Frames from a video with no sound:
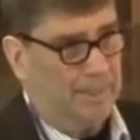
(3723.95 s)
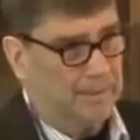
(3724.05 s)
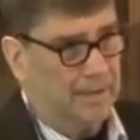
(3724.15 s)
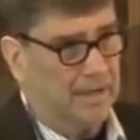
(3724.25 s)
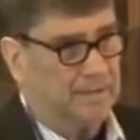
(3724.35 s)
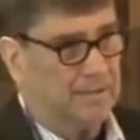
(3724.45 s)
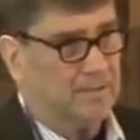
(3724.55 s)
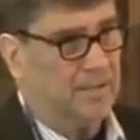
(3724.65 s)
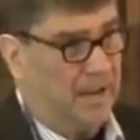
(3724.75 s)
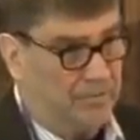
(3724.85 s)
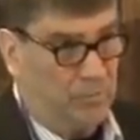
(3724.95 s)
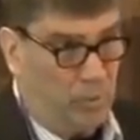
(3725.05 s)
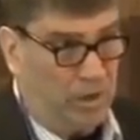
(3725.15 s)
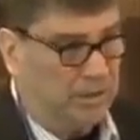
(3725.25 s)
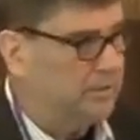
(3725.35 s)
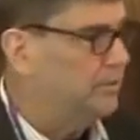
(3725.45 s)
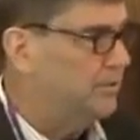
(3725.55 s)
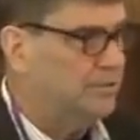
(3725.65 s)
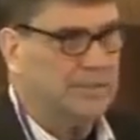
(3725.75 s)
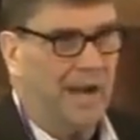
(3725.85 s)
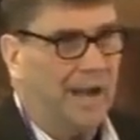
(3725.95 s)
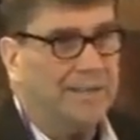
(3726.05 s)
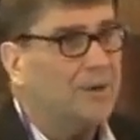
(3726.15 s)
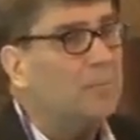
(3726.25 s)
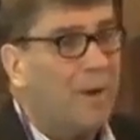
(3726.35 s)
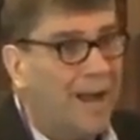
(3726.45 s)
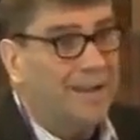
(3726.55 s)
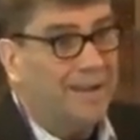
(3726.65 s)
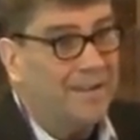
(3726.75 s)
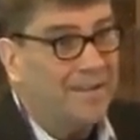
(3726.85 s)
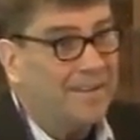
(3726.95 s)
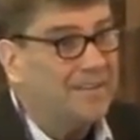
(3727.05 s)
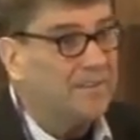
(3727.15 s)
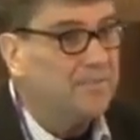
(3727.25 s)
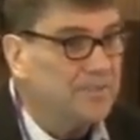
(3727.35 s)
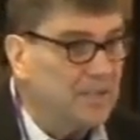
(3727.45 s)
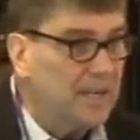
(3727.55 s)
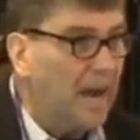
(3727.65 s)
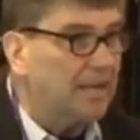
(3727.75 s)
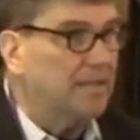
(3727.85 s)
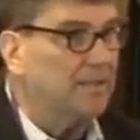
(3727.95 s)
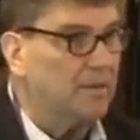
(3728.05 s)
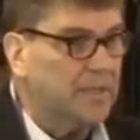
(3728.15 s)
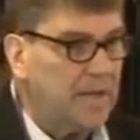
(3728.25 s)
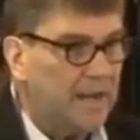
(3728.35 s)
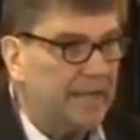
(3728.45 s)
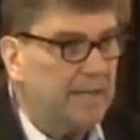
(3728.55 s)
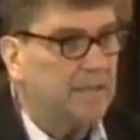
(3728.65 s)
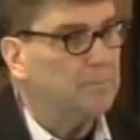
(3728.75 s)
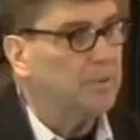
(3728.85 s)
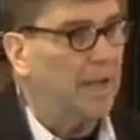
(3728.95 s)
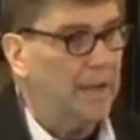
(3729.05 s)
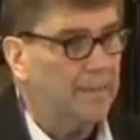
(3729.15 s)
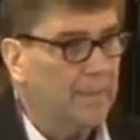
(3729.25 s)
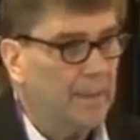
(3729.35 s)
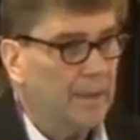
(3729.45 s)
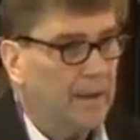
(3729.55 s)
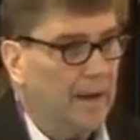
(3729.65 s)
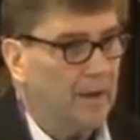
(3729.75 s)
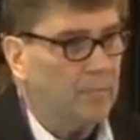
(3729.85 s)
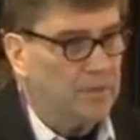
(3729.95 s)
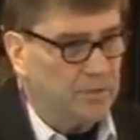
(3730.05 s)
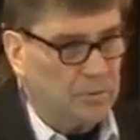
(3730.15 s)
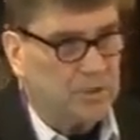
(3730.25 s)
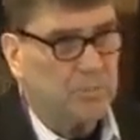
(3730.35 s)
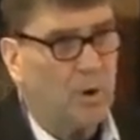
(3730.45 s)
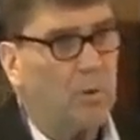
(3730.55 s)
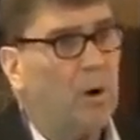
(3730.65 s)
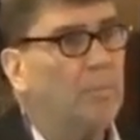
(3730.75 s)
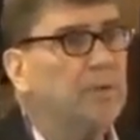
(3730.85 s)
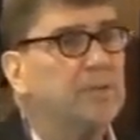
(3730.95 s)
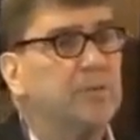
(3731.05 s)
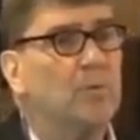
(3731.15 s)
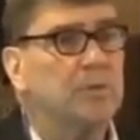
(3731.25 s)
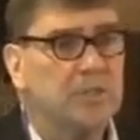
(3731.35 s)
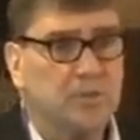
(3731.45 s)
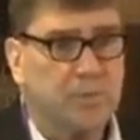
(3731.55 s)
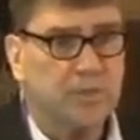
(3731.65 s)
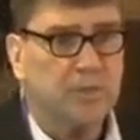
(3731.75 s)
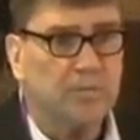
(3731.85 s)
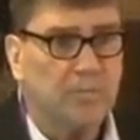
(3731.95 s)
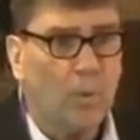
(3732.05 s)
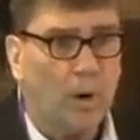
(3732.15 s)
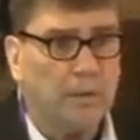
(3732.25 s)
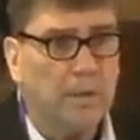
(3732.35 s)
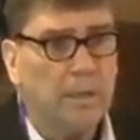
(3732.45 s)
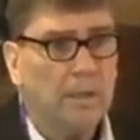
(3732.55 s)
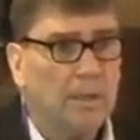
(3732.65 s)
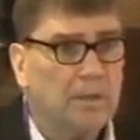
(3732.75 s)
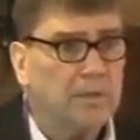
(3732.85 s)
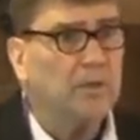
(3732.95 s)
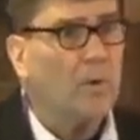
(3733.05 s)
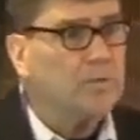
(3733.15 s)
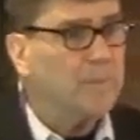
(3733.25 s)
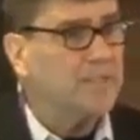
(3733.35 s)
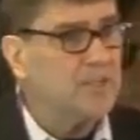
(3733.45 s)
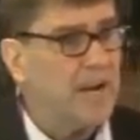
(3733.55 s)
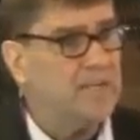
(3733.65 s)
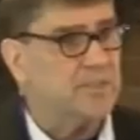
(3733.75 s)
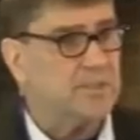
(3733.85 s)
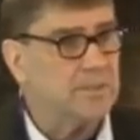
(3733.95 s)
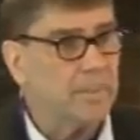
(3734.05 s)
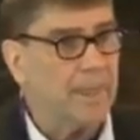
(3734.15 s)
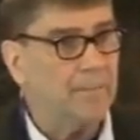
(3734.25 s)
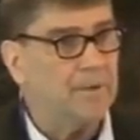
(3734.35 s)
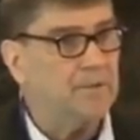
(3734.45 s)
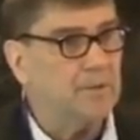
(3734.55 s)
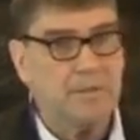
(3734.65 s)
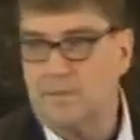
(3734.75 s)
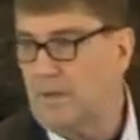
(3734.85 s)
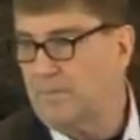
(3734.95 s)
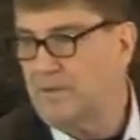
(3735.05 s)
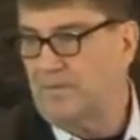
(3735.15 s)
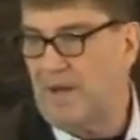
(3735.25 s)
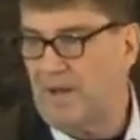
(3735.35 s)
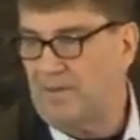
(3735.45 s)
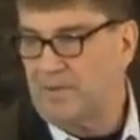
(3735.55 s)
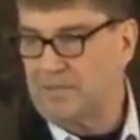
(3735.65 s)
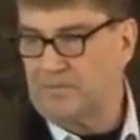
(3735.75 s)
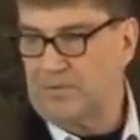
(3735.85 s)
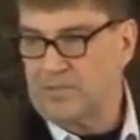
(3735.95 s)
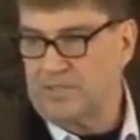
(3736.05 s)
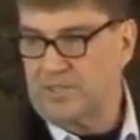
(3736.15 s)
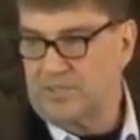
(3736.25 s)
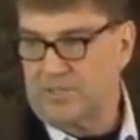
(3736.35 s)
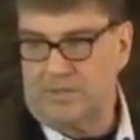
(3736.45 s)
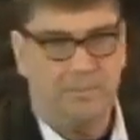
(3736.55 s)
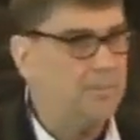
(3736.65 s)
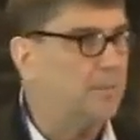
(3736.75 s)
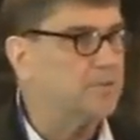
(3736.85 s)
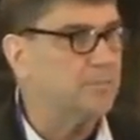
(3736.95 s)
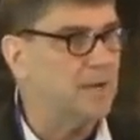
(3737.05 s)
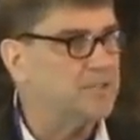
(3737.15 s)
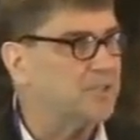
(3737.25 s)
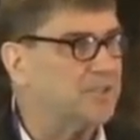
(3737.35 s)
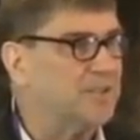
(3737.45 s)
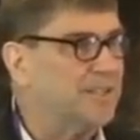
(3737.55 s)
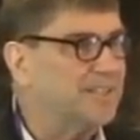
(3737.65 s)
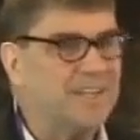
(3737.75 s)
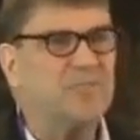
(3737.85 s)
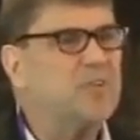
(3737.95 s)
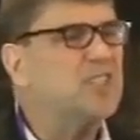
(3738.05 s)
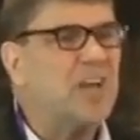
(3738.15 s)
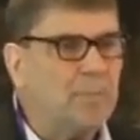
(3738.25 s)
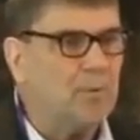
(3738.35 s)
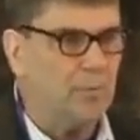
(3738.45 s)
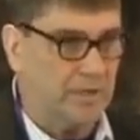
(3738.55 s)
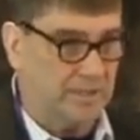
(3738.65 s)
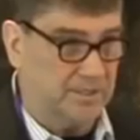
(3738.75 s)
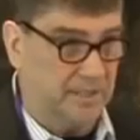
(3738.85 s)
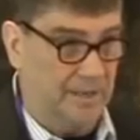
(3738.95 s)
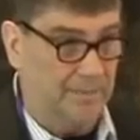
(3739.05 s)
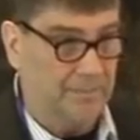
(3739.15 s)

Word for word: Okay, does it ever work? Usually not. You know, but you got to, you know, you got to get it in play. And when you're doing small quantity, when you're doing just what you can afford, you can always make changes. I mean, you can, I mean, I've got the first edition of the Publishing Basics. It doesn't resemble what it is now.